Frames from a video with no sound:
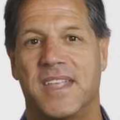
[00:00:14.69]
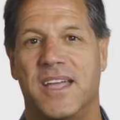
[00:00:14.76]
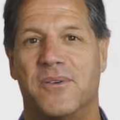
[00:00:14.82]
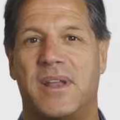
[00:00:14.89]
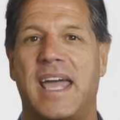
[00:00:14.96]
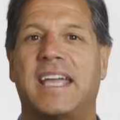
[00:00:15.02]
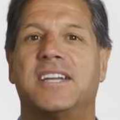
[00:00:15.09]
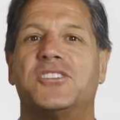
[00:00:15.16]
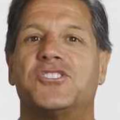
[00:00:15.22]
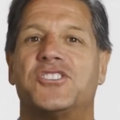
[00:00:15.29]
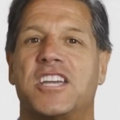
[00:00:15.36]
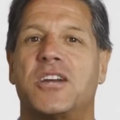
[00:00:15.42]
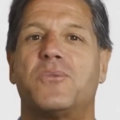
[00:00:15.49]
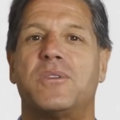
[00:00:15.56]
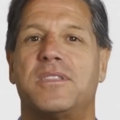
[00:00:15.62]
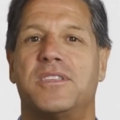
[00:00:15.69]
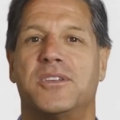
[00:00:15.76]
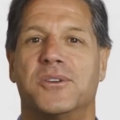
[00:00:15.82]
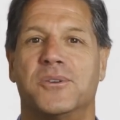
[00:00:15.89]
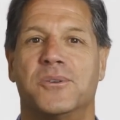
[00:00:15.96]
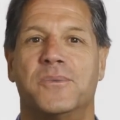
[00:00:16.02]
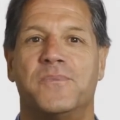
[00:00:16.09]
And what I can share with
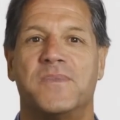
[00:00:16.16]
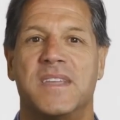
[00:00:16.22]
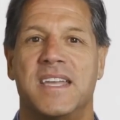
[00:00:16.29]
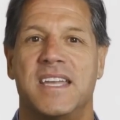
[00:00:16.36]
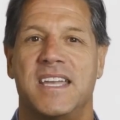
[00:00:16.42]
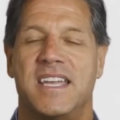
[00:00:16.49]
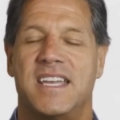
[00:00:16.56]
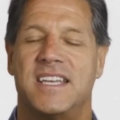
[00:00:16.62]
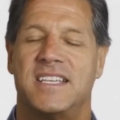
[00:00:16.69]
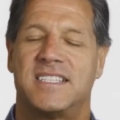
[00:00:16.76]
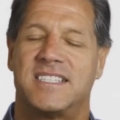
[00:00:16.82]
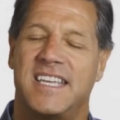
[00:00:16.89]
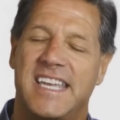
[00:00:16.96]
you is